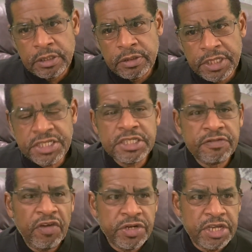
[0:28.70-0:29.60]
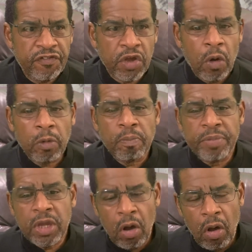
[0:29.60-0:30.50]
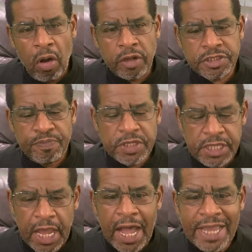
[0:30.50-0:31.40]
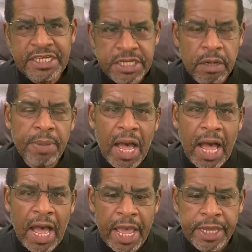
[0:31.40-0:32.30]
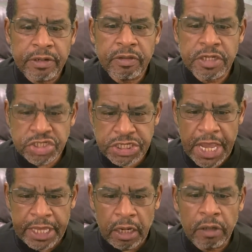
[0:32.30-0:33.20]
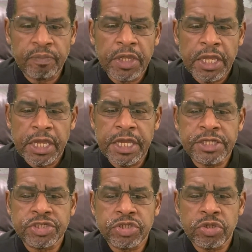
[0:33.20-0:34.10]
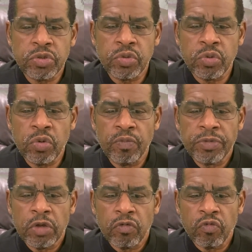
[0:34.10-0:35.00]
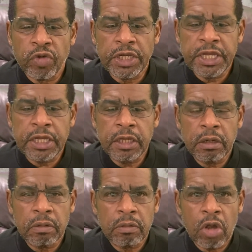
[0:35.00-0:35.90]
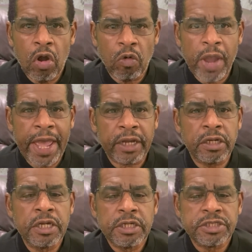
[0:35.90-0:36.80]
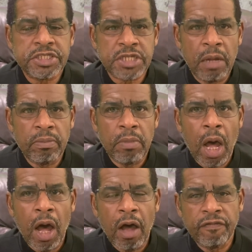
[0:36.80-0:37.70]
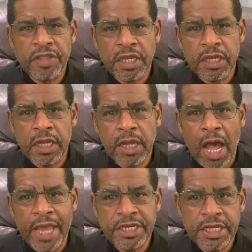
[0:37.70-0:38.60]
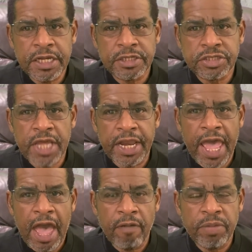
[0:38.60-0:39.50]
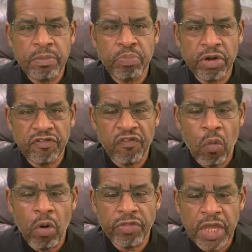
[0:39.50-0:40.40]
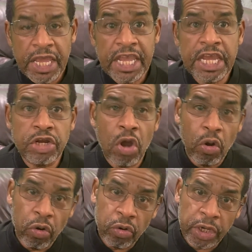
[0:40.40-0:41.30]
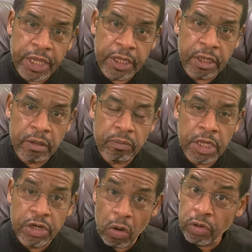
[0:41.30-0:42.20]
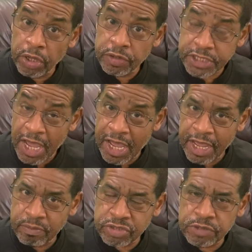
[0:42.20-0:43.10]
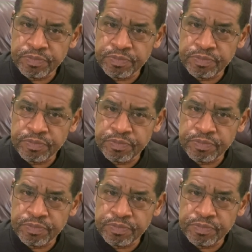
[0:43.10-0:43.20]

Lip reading: This is very difficult because the idea behind the channel is to really correct some of the ideas that have been put forth in earlier times.